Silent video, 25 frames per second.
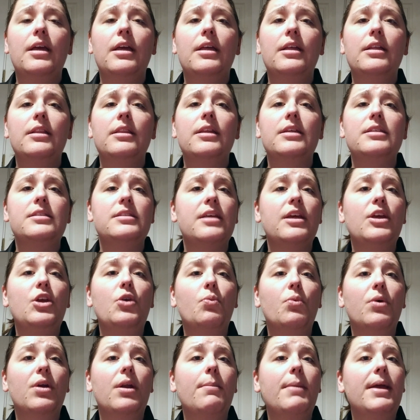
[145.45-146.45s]
let's say
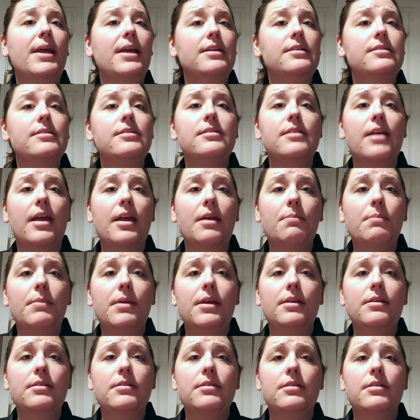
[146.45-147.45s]
you want to make a
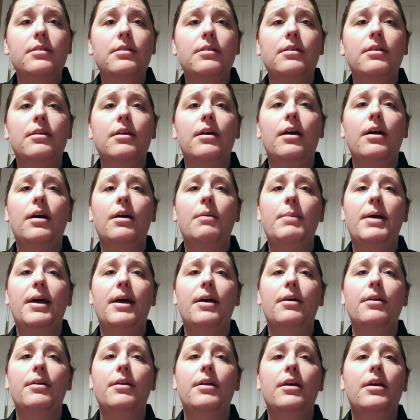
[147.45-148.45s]
statement
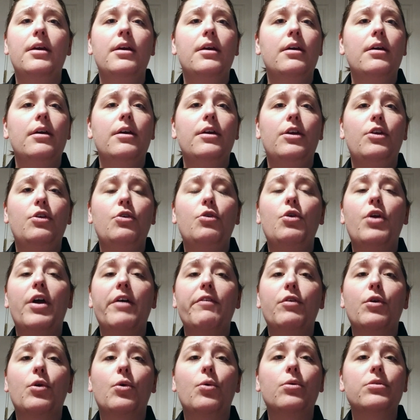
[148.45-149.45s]
about, you
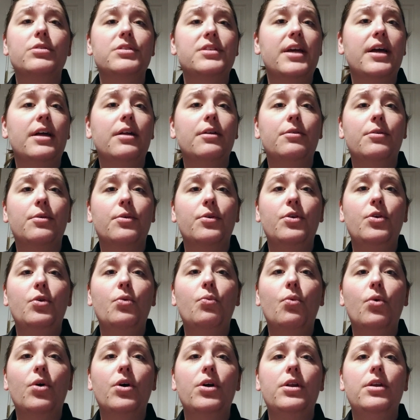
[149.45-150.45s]
have your course calendar, you
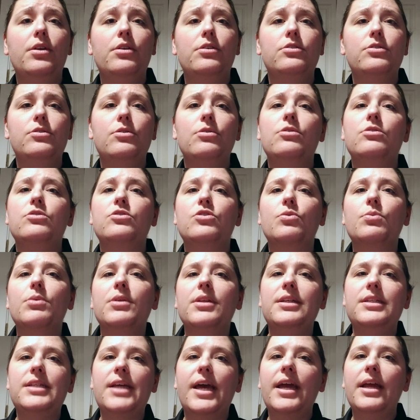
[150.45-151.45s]
want students to
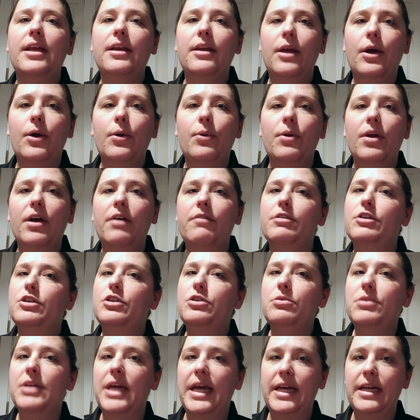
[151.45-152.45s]
really take note of a
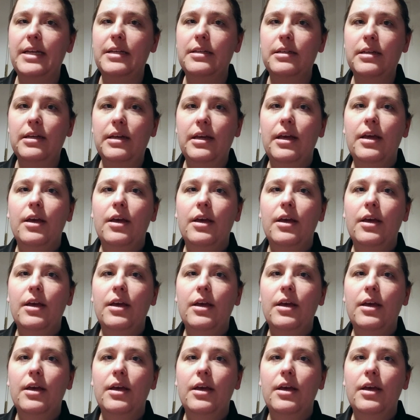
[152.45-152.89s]
due date.